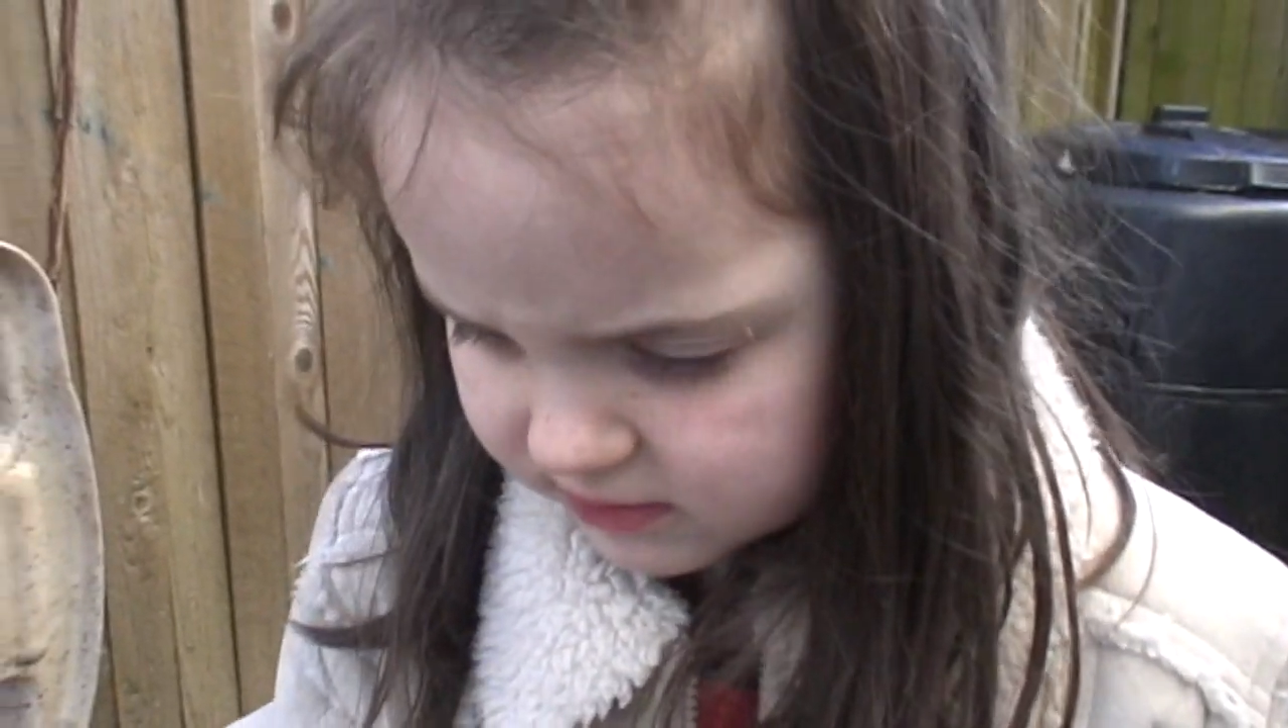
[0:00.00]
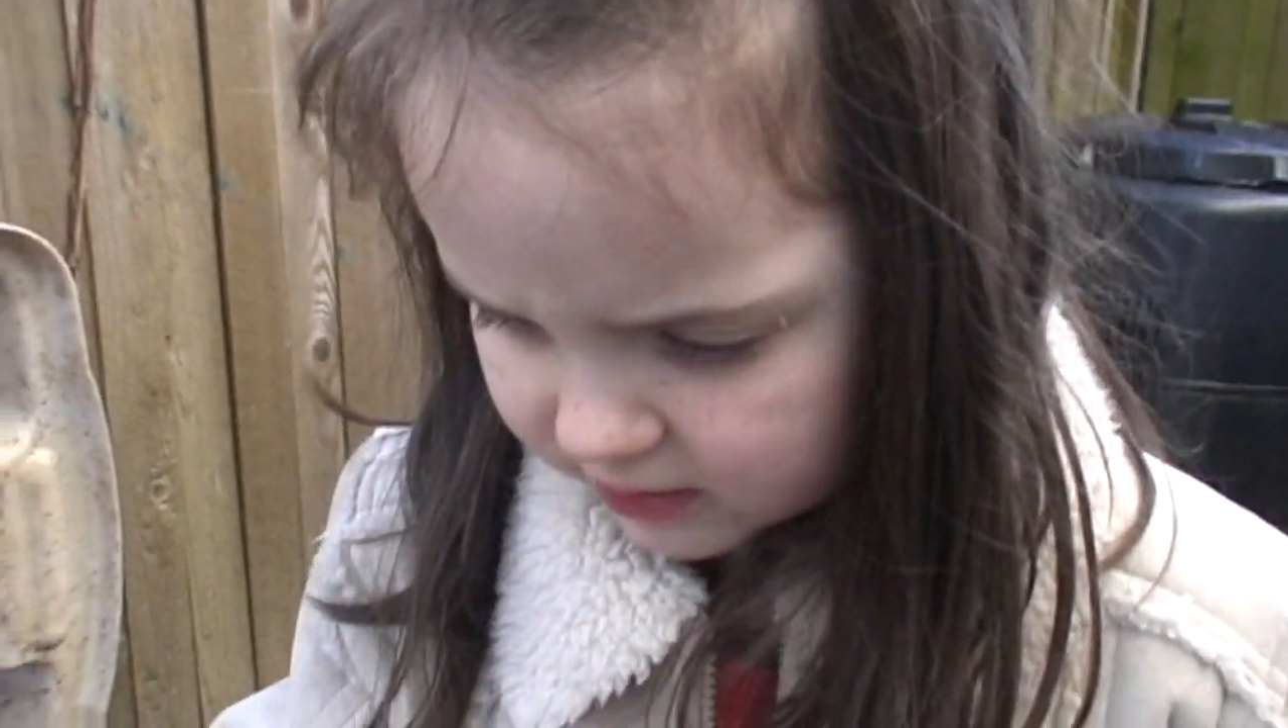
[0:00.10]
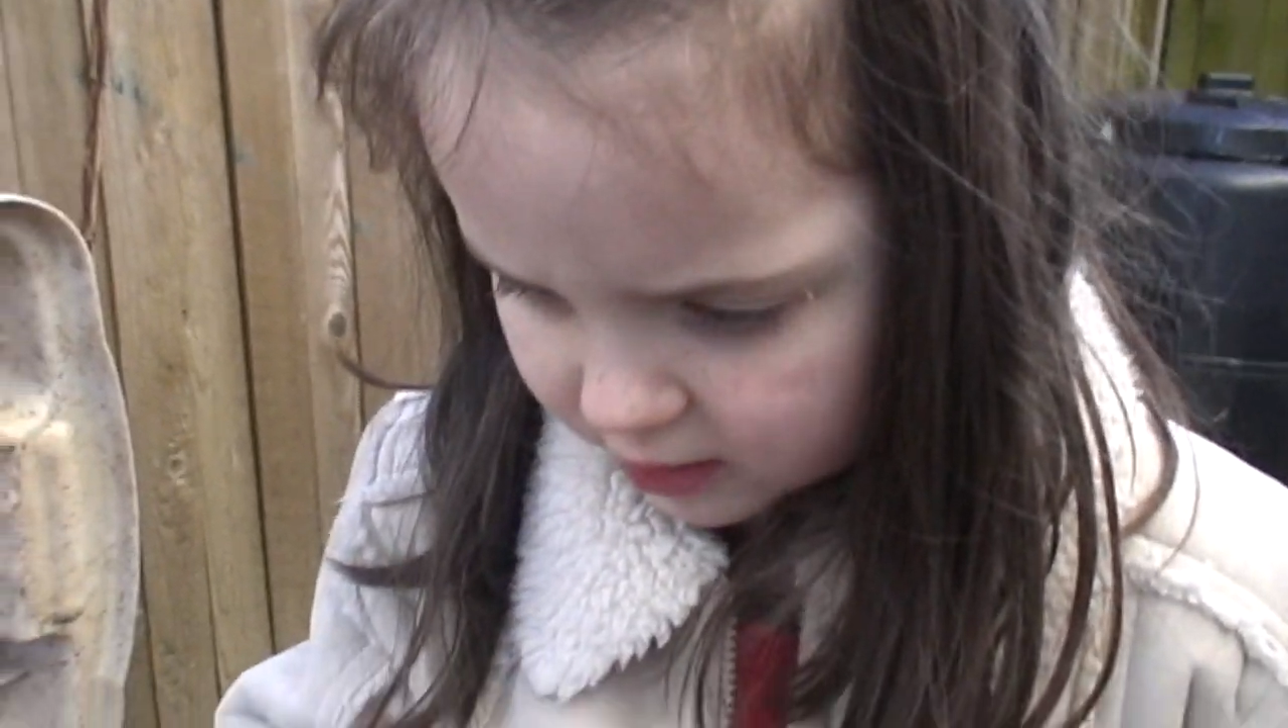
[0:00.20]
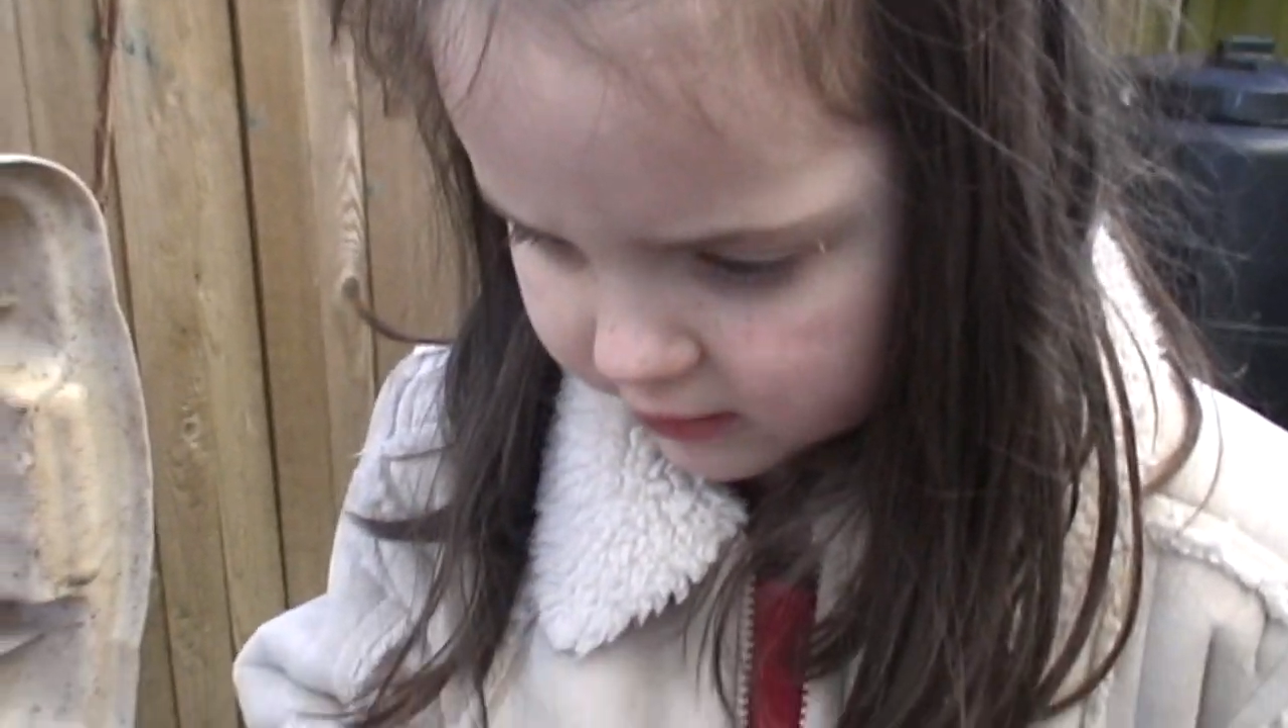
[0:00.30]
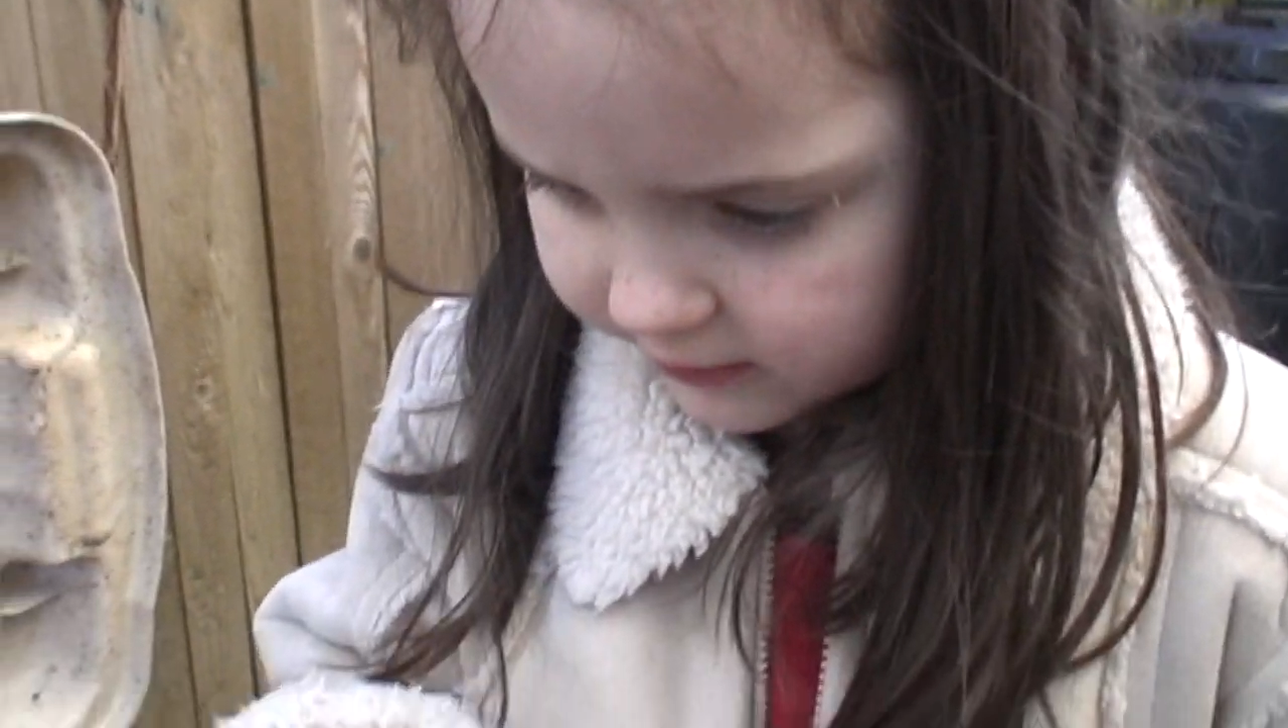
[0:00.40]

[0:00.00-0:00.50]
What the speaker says: dirt